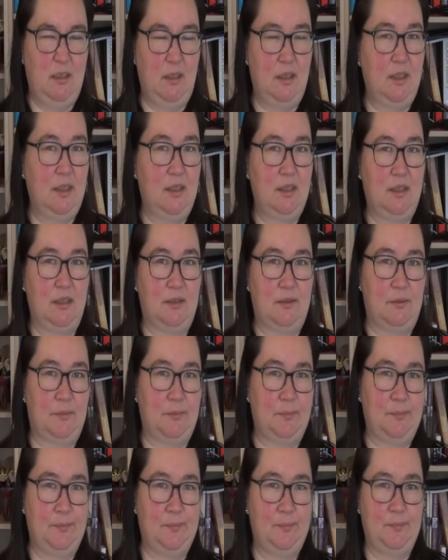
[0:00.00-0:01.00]
I don't know.
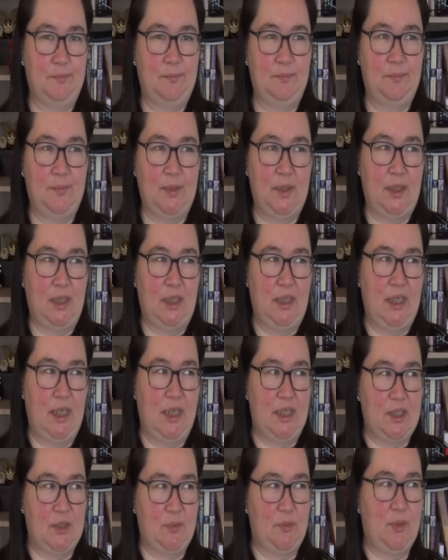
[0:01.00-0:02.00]

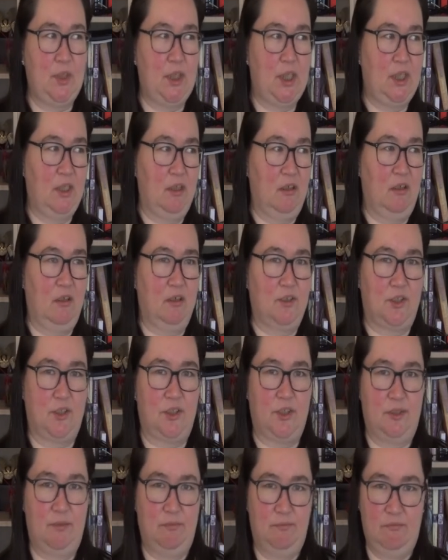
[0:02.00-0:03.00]
It's a pretty
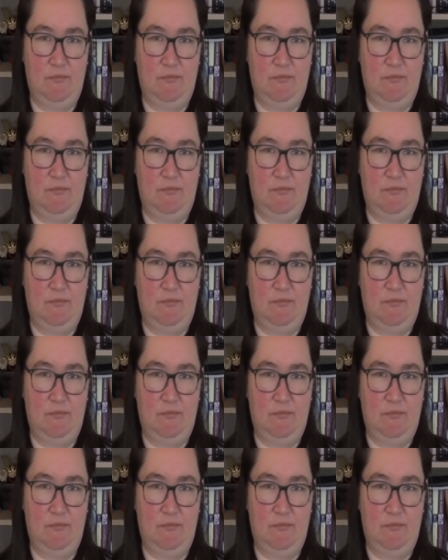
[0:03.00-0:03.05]
large